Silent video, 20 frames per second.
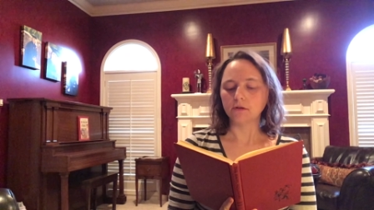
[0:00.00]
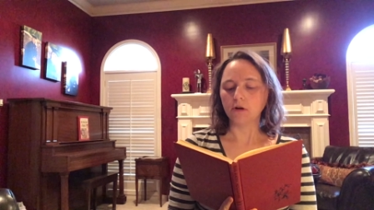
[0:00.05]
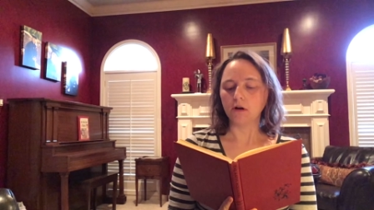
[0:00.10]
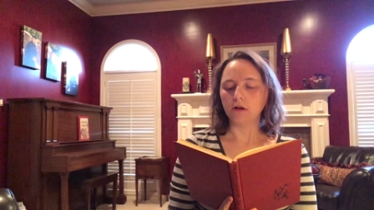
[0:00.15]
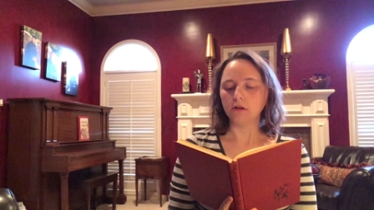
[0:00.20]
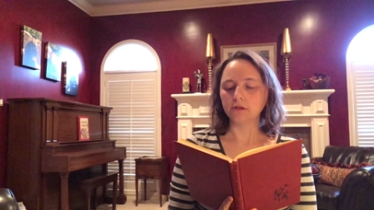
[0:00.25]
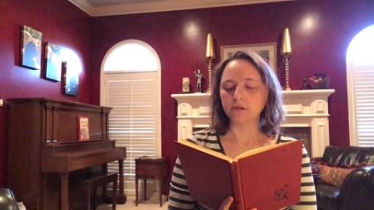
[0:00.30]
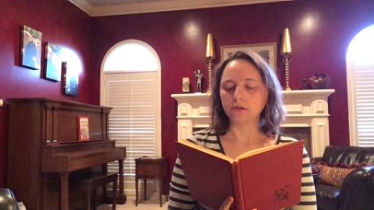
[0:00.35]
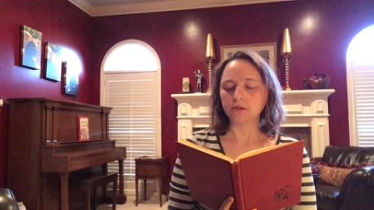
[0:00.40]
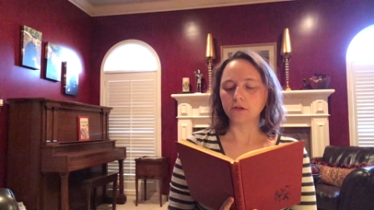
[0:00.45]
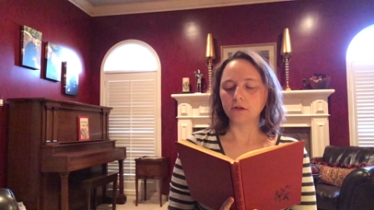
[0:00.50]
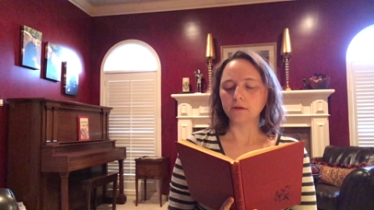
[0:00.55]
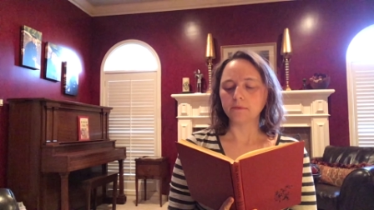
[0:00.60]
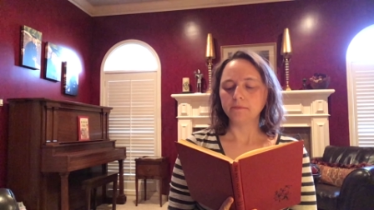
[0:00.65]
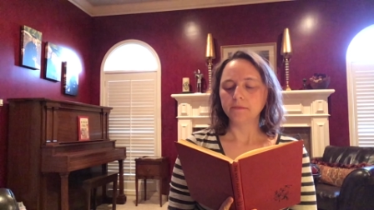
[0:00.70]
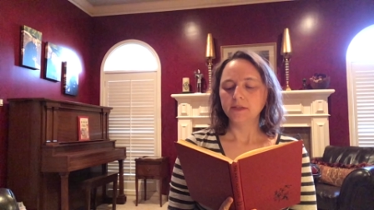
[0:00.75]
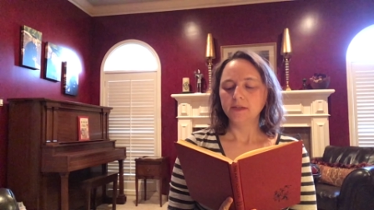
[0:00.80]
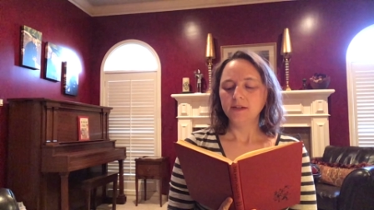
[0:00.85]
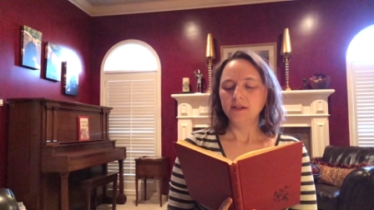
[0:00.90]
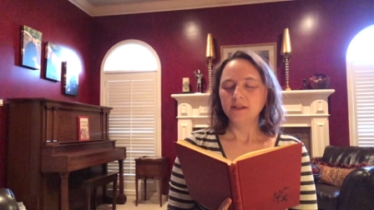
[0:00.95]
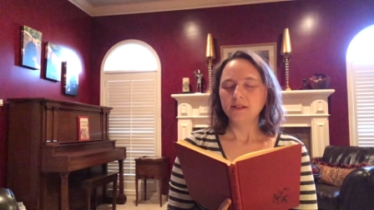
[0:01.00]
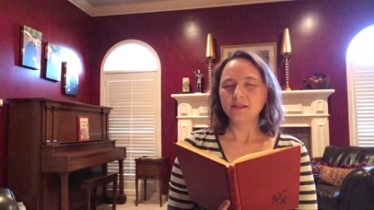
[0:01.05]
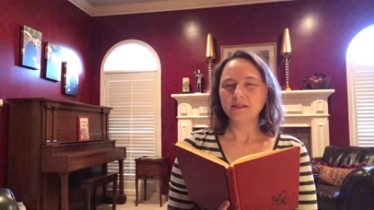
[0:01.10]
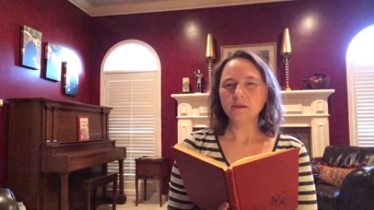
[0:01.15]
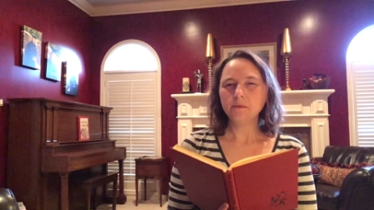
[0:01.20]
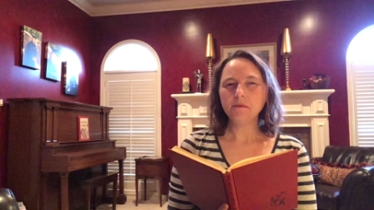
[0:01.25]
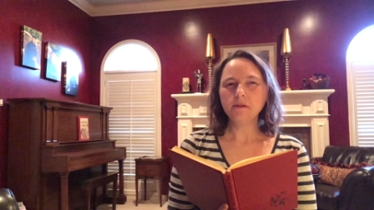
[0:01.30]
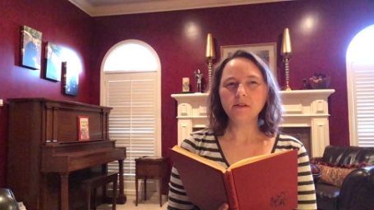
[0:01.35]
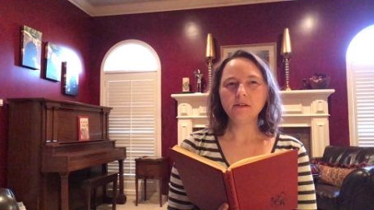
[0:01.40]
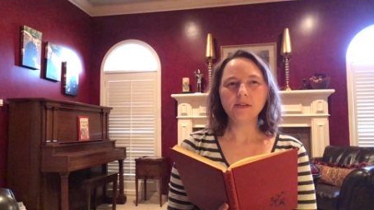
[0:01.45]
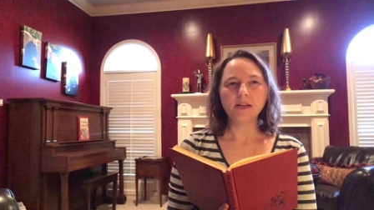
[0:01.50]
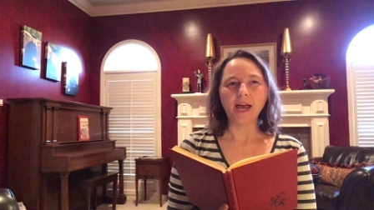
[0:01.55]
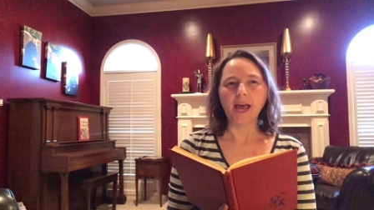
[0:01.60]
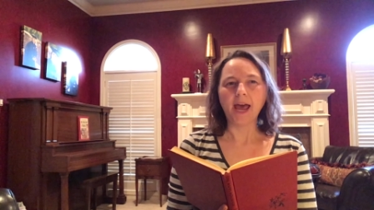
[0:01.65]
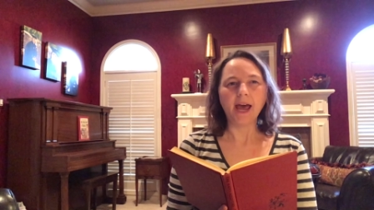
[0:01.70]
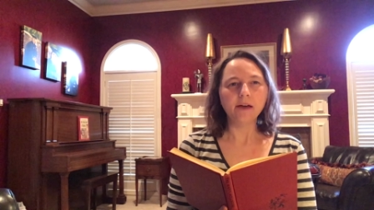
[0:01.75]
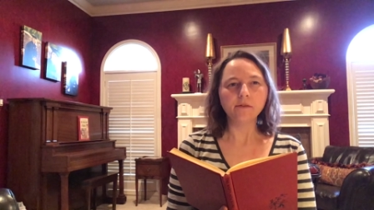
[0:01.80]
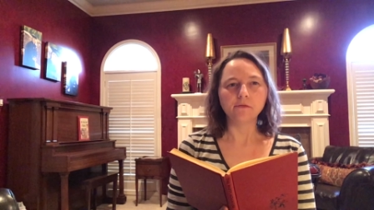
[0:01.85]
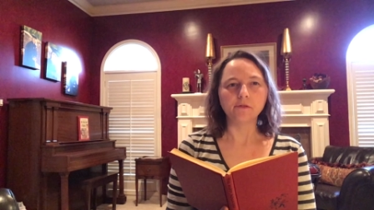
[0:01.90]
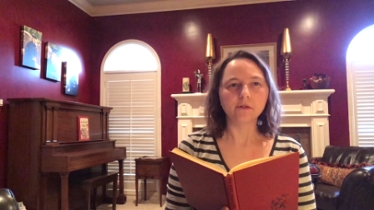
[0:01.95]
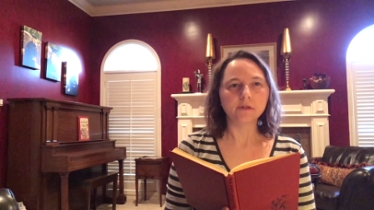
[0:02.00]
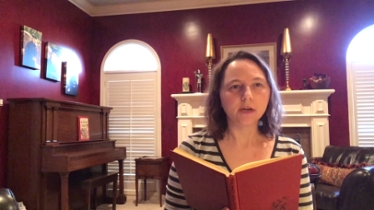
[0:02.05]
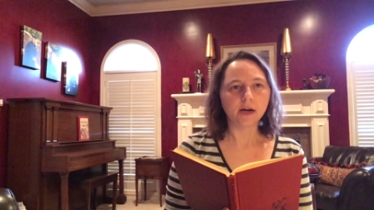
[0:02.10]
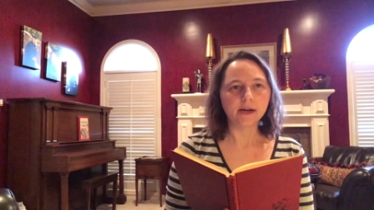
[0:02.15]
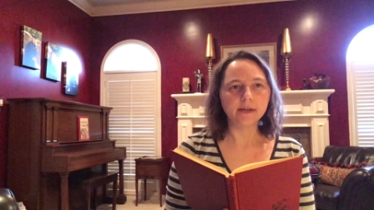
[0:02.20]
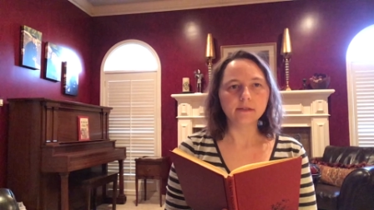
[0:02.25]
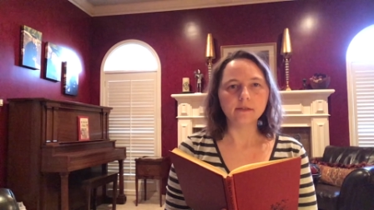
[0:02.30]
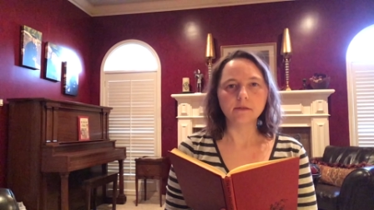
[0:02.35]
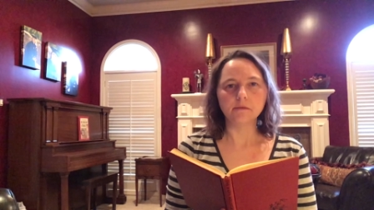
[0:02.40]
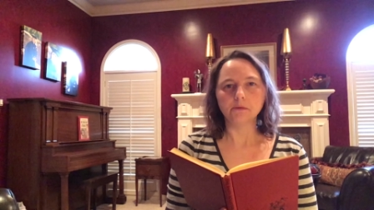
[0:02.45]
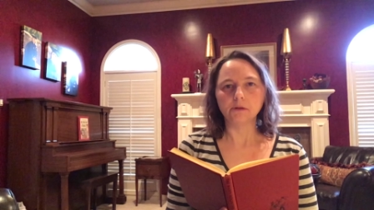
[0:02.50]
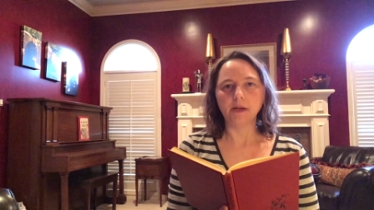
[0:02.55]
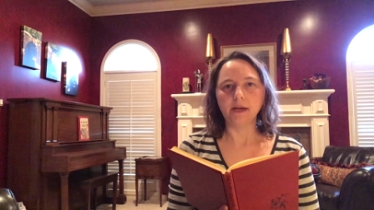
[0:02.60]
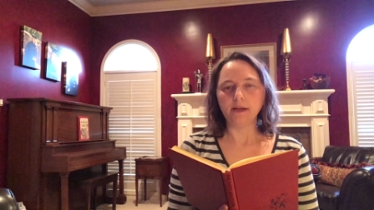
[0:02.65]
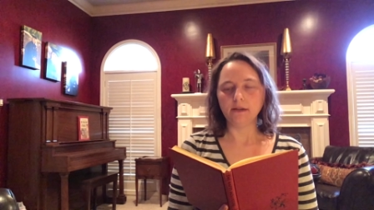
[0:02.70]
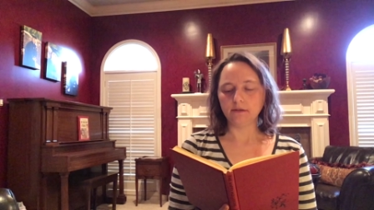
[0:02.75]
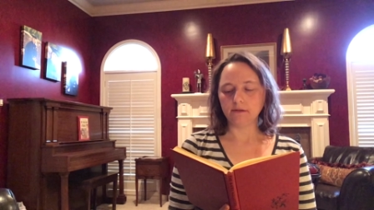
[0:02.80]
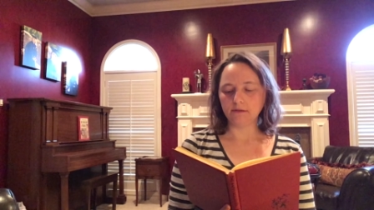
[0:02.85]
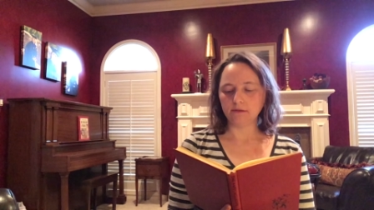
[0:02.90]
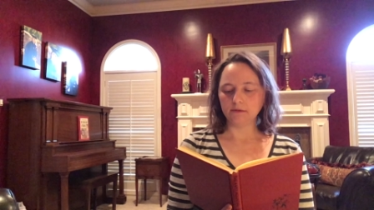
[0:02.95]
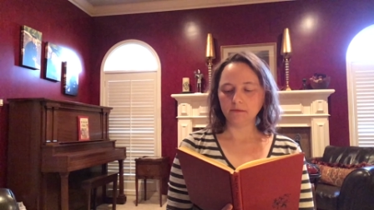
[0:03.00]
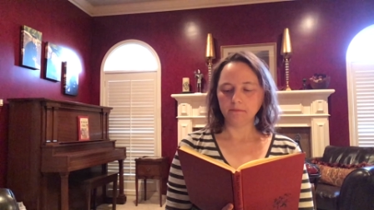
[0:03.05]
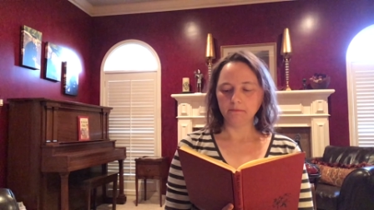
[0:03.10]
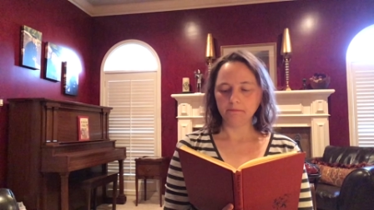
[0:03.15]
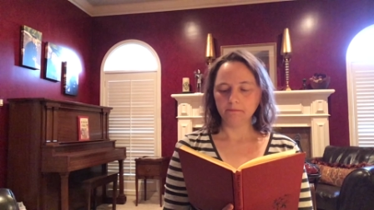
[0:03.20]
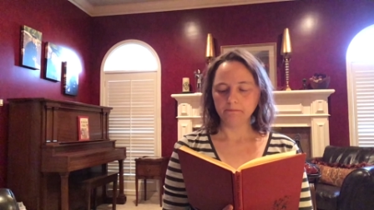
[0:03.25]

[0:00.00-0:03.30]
Hollister, something to advertise the place.